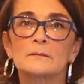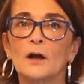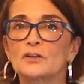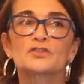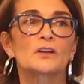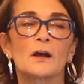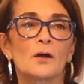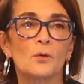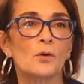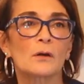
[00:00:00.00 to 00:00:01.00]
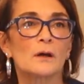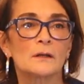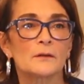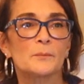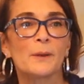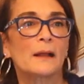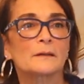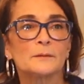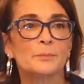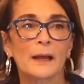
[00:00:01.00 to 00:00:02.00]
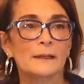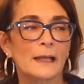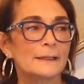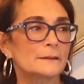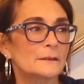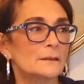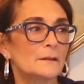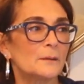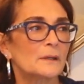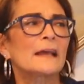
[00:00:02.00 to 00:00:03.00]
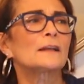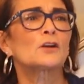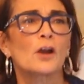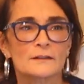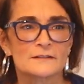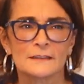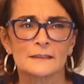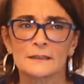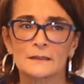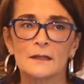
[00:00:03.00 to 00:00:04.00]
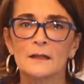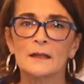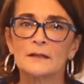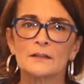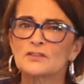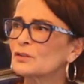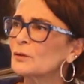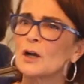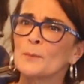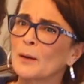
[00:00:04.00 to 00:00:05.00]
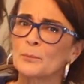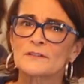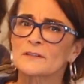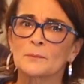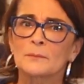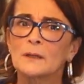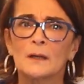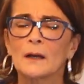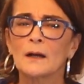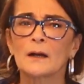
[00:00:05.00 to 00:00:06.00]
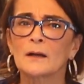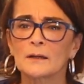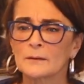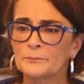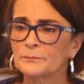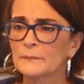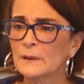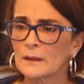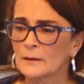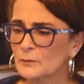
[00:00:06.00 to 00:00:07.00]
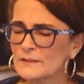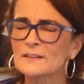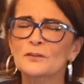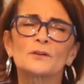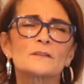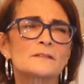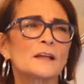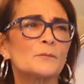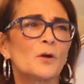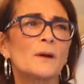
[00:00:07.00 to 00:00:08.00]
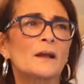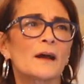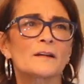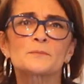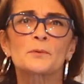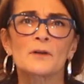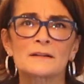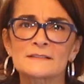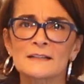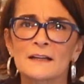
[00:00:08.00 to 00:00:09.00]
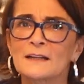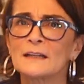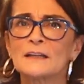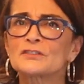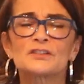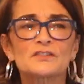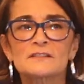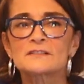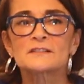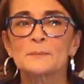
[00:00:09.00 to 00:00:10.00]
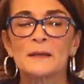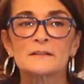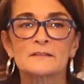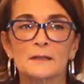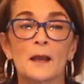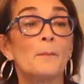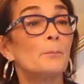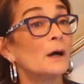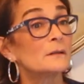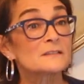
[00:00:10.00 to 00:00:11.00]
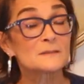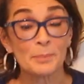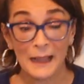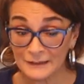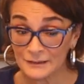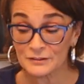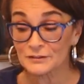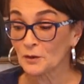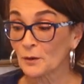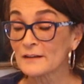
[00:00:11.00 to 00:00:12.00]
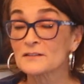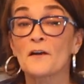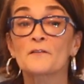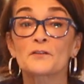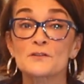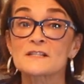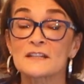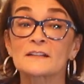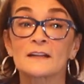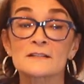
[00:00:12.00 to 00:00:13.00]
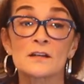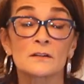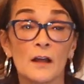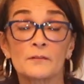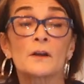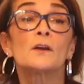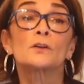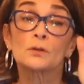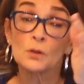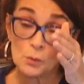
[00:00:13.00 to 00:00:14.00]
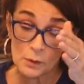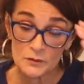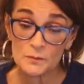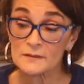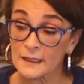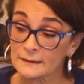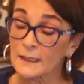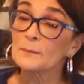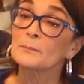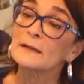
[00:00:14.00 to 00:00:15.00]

Usher, or another ballad by Kelly Clarkson, and then she'll come up with some, what's the girl's name? Oh my God, Esperanza. She's amazing. But Spanish, yo, that's her first thing. That's her love. You know who else was like that?